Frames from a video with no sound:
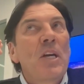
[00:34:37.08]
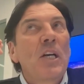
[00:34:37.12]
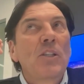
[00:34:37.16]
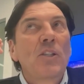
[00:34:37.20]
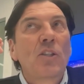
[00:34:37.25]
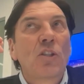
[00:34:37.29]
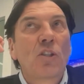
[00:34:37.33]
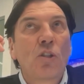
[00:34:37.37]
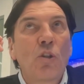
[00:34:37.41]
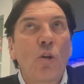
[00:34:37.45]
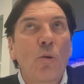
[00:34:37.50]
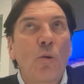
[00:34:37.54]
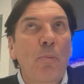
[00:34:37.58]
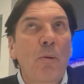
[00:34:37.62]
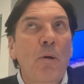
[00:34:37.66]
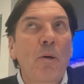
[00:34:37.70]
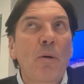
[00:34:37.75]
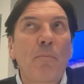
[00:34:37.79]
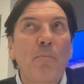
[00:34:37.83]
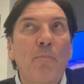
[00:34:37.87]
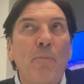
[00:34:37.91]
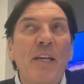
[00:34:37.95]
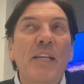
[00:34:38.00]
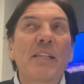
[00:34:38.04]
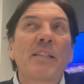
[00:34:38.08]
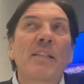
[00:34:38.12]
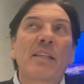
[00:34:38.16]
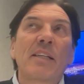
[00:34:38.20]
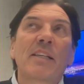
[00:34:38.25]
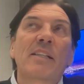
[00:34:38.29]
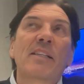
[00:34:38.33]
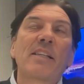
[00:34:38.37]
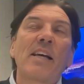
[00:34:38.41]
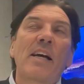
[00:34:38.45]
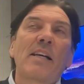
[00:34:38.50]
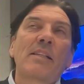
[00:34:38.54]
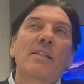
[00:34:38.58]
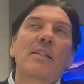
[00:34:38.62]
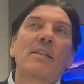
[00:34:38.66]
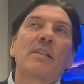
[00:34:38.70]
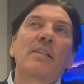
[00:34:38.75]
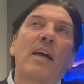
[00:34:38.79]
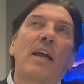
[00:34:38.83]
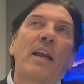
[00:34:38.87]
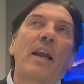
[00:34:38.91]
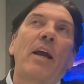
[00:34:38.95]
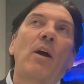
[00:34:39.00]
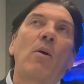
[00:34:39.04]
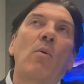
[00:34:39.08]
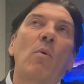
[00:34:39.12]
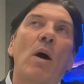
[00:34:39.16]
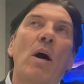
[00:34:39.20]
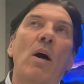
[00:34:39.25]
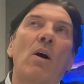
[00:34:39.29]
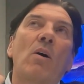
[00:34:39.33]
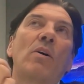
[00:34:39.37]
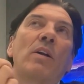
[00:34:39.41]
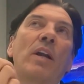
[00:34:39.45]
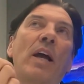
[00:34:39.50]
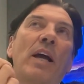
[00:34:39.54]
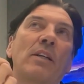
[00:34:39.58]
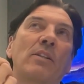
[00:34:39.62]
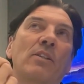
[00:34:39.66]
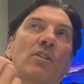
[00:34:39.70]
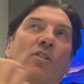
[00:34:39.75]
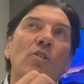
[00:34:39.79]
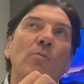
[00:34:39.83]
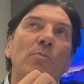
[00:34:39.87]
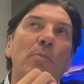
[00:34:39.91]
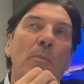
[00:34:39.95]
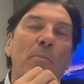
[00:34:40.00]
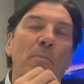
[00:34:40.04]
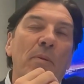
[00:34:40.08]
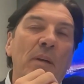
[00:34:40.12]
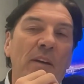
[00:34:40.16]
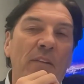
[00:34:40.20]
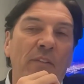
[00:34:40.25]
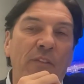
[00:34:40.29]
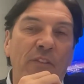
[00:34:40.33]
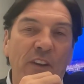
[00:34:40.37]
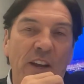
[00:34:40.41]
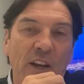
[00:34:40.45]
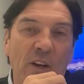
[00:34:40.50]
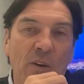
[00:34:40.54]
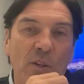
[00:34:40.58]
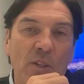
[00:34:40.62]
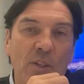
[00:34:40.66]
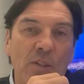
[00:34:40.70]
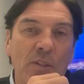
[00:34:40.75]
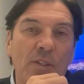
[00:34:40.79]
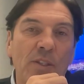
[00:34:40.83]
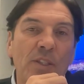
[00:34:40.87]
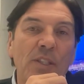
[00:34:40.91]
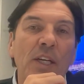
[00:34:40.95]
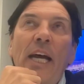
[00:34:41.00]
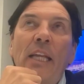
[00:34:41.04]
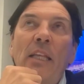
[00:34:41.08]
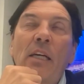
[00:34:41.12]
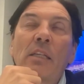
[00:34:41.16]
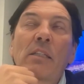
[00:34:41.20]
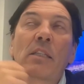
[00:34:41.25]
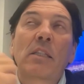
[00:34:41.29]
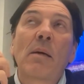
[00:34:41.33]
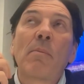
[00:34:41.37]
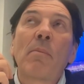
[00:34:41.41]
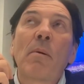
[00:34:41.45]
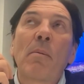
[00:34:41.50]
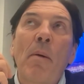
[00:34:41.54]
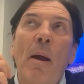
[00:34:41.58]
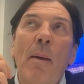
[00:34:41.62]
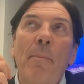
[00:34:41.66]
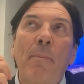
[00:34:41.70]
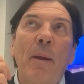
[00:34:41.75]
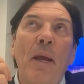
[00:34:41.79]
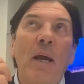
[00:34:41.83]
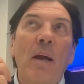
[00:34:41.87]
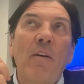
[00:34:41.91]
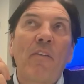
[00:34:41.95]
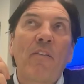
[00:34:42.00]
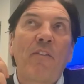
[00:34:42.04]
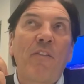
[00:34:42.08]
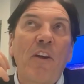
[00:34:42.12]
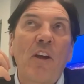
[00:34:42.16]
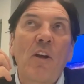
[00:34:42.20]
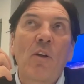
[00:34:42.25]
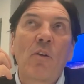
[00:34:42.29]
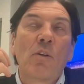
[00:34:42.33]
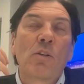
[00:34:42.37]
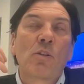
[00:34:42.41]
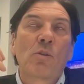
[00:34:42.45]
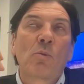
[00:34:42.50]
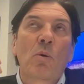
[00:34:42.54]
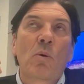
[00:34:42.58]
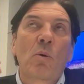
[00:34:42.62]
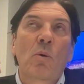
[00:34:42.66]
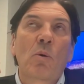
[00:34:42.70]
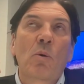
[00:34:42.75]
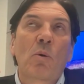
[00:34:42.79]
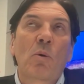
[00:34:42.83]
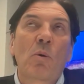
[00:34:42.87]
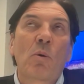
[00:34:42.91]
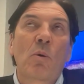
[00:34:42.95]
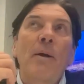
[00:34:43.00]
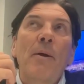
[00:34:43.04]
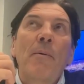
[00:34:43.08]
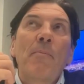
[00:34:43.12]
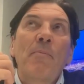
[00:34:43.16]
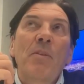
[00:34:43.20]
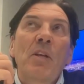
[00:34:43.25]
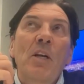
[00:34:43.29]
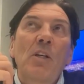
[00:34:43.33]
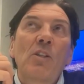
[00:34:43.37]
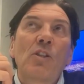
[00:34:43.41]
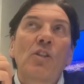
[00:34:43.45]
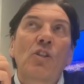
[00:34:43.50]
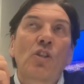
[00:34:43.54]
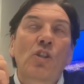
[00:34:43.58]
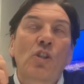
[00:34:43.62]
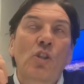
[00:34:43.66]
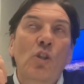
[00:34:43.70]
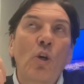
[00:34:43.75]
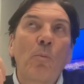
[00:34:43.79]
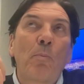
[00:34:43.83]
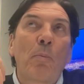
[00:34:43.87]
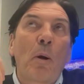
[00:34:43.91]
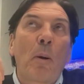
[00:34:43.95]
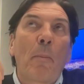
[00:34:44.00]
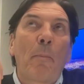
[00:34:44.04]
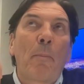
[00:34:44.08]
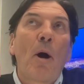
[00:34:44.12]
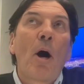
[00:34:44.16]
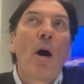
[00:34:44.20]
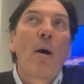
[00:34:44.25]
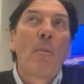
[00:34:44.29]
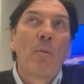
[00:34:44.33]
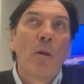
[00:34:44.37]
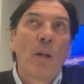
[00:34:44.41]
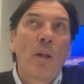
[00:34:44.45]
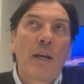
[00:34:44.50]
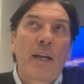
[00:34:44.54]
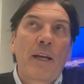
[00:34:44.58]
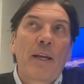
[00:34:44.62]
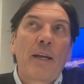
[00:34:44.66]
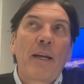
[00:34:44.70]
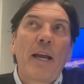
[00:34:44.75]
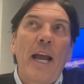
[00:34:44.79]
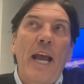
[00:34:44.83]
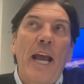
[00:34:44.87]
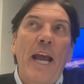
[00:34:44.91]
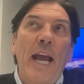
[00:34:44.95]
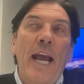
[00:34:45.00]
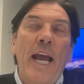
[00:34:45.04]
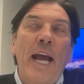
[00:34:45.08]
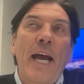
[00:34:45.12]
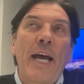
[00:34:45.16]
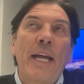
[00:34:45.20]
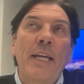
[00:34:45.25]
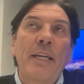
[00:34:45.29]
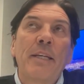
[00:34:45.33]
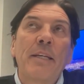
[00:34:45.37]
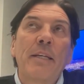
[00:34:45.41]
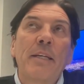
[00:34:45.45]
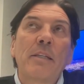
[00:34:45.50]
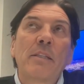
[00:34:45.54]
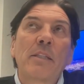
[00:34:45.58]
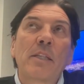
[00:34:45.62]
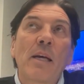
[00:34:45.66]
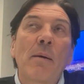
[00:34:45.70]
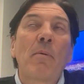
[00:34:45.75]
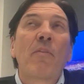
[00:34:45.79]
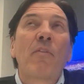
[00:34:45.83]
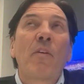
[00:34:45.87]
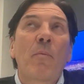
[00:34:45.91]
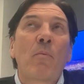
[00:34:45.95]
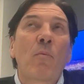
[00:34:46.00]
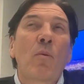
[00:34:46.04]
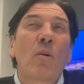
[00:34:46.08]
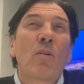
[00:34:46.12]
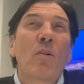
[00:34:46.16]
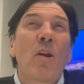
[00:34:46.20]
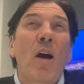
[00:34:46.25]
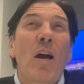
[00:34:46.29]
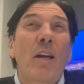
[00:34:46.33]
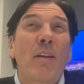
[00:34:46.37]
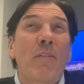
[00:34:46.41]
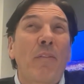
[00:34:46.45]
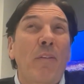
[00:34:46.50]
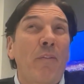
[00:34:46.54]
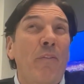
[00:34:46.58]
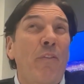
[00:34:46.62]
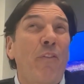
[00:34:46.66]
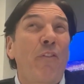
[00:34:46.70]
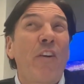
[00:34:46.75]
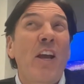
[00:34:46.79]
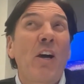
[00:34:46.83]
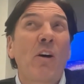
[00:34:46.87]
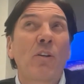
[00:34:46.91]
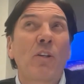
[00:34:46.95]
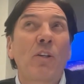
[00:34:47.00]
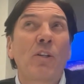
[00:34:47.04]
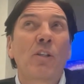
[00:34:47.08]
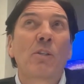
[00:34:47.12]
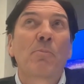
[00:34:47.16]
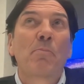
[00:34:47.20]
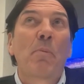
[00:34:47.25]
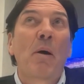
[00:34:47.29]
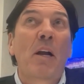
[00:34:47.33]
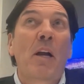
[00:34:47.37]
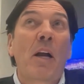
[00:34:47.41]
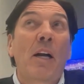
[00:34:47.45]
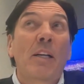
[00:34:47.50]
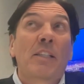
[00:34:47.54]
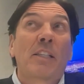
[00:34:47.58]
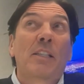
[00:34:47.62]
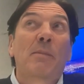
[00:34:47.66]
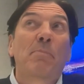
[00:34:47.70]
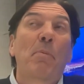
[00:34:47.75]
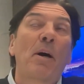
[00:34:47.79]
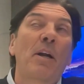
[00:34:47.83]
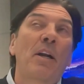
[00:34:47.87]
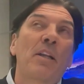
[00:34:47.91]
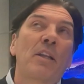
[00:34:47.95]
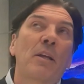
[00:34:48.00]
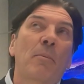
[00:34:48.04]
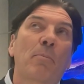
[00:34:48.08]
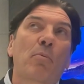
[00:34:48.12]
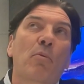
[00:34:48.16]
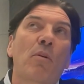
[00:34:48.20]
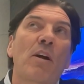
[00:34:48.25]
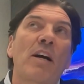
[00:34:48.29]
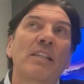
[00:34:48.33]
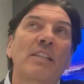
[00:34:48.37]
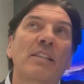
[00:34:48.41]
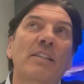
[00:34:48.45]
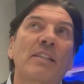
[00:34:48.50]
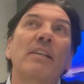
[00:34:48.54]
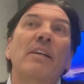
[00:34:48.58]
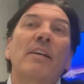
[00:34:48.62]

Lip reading: super big successes at AOL and I had super big failures. And like some of my failures were like super public. And some of them were not even failures, but got spun in the press